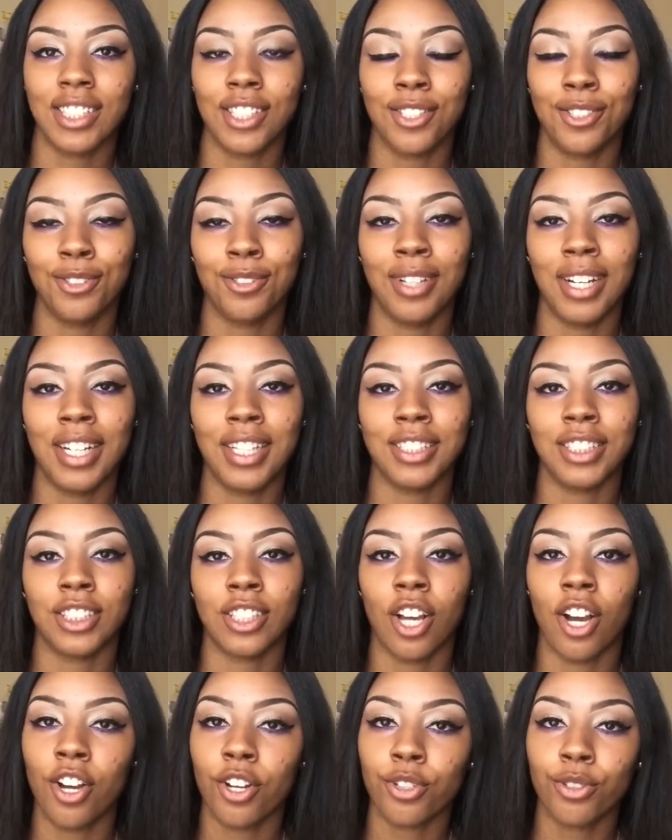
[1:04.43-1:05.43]
to do a
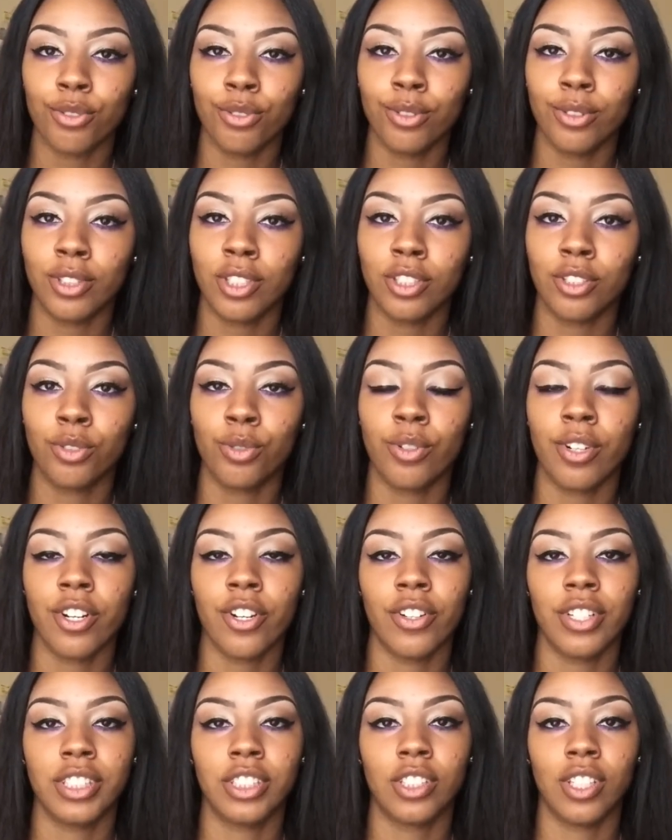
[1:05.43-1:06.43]
talk through
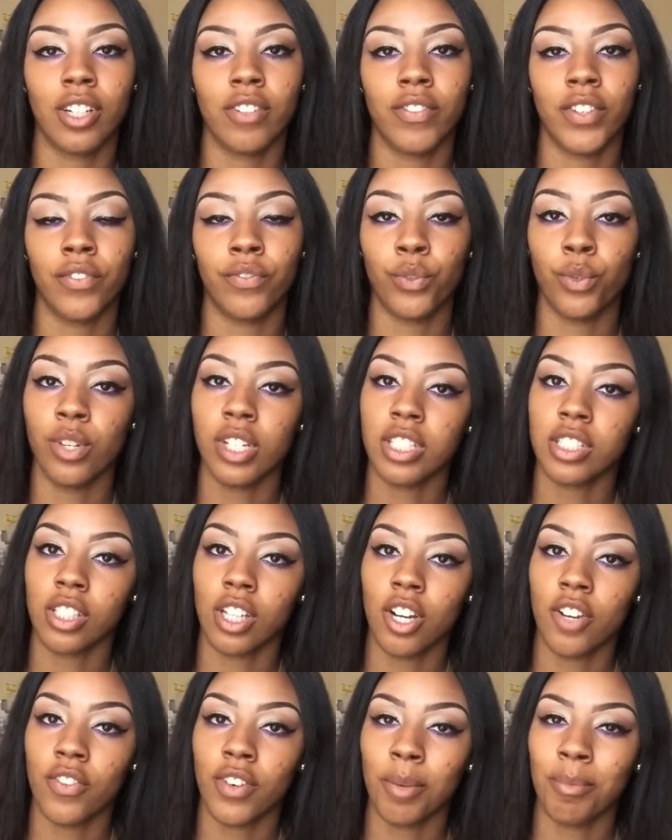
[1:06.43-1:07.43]
tutorial instead of a
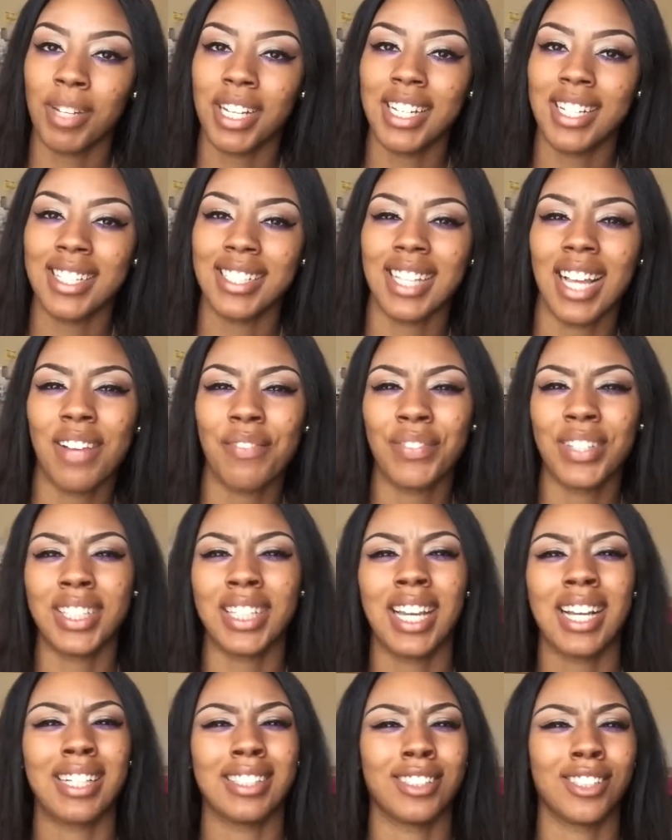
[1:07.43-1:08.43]
voiceover because I feel
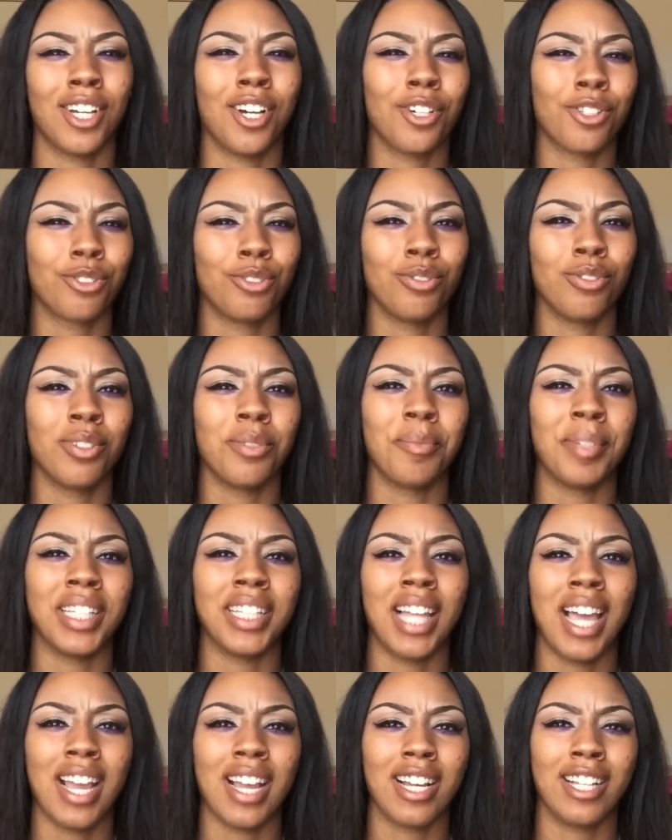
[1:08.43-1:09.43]
like a talk through would be
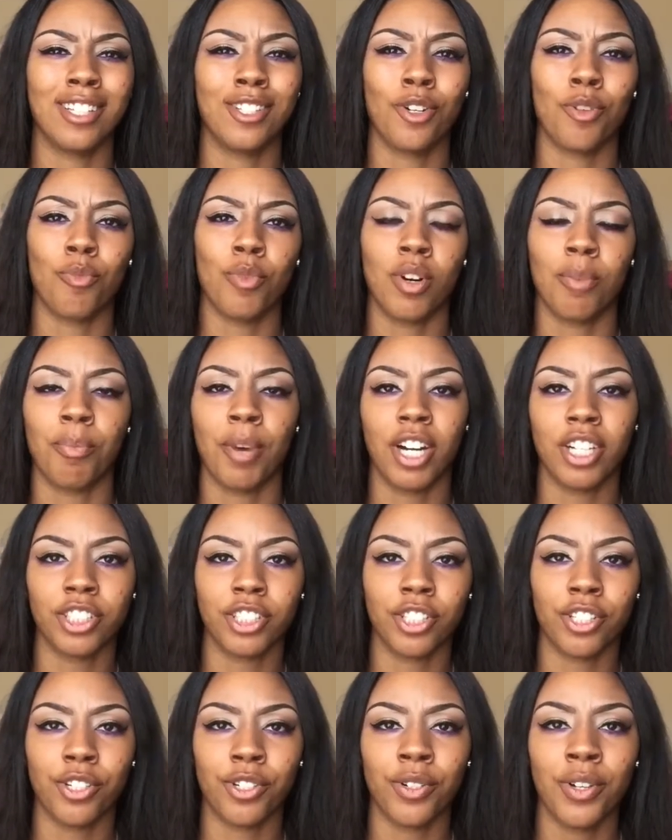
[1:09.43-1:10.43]
like a little more
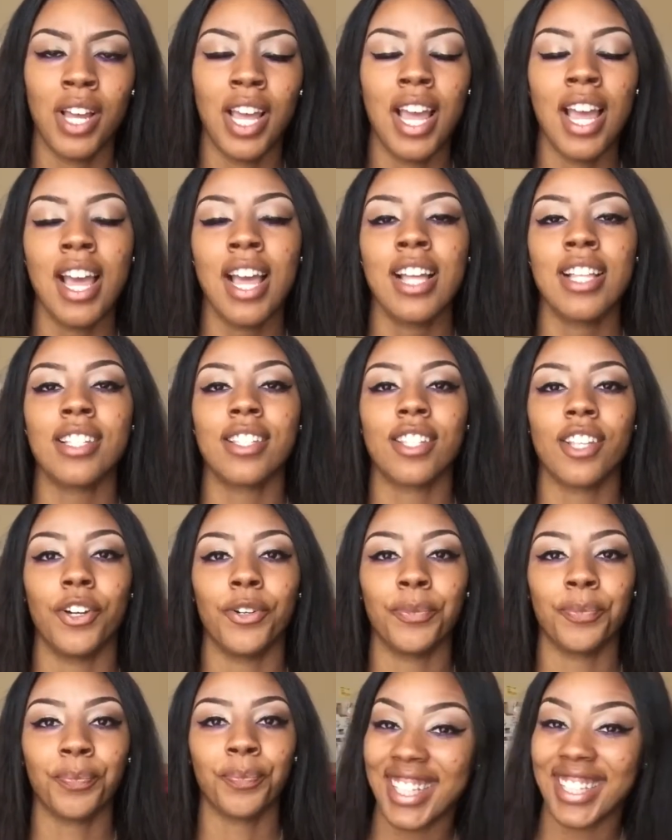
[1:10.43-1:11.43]
personal. So
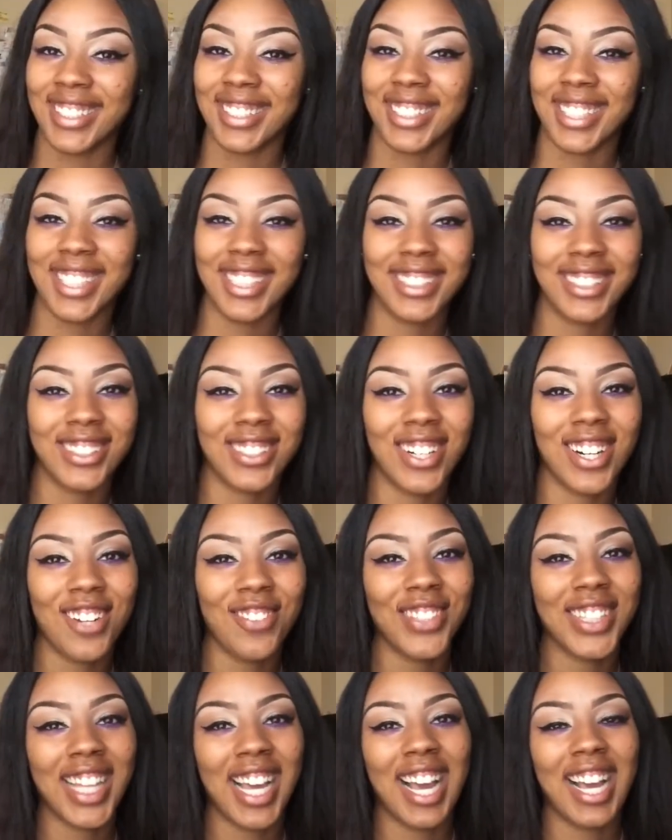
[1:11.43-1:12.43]
let's get started
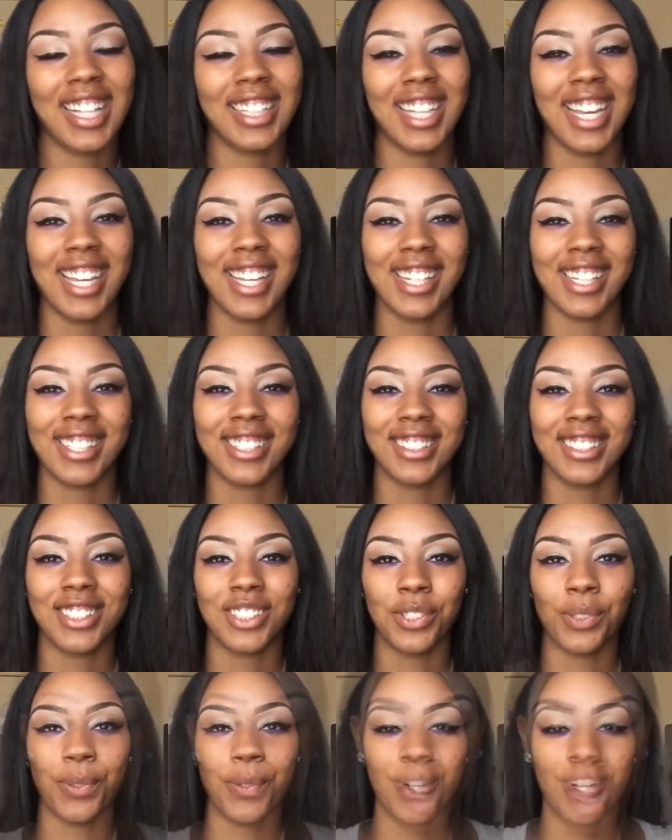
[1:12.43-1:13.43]
with the highlight and
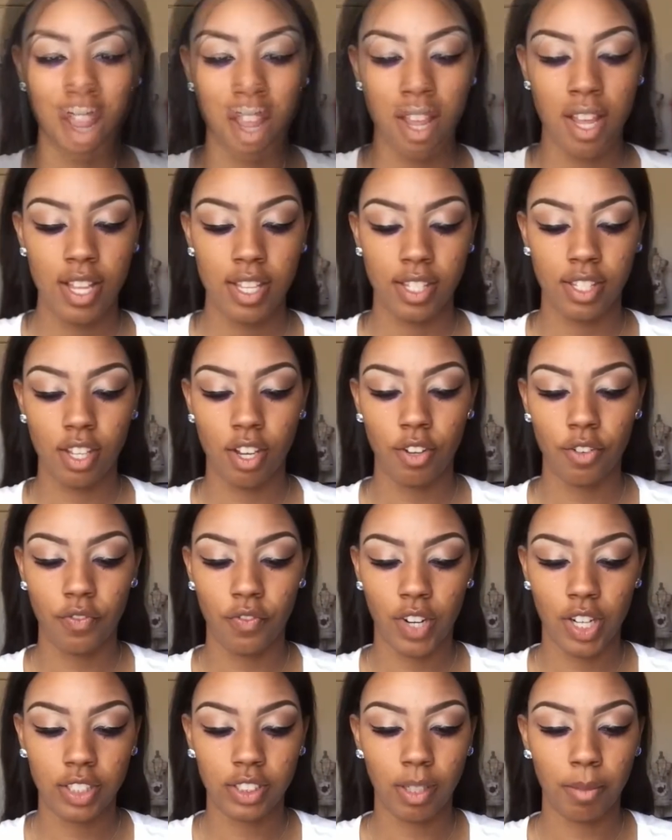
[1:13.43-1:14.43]
contour. So
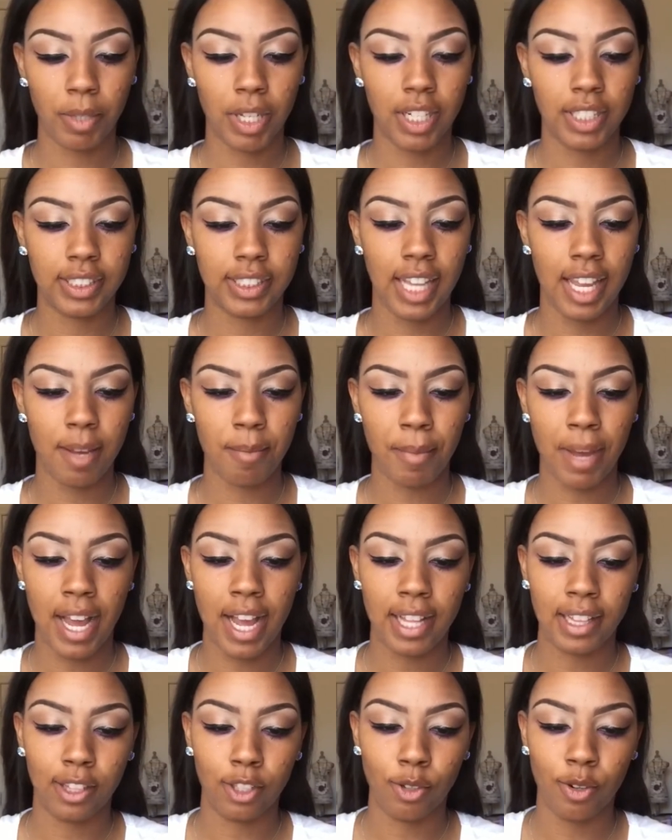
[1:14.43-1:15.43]
first I'm gonna take
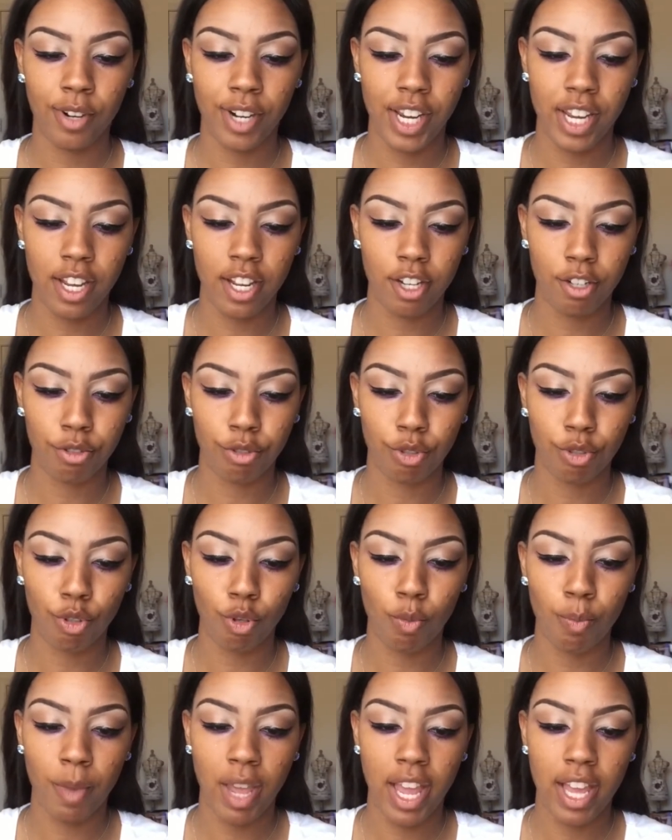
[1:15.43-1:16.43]
my L'Oreal
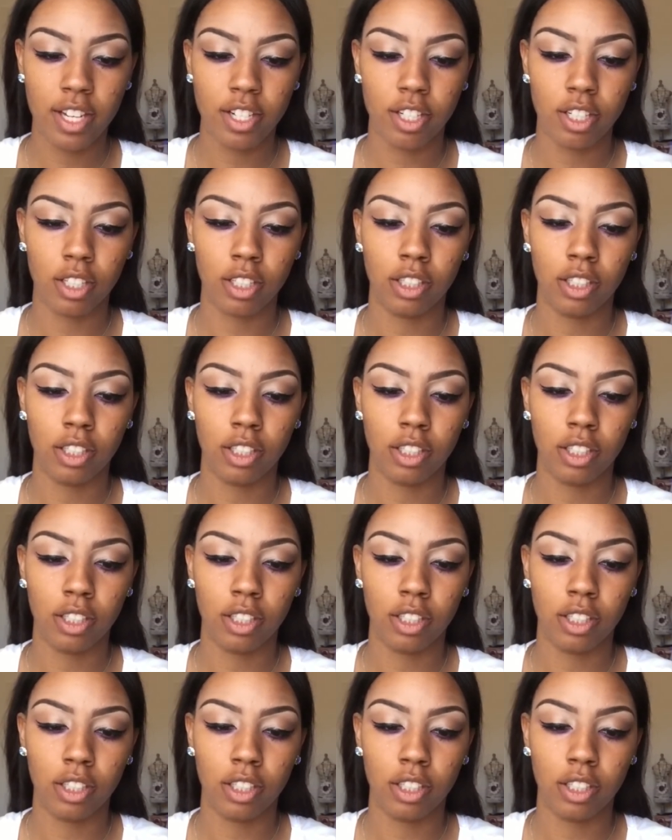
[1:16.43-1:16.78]
True Match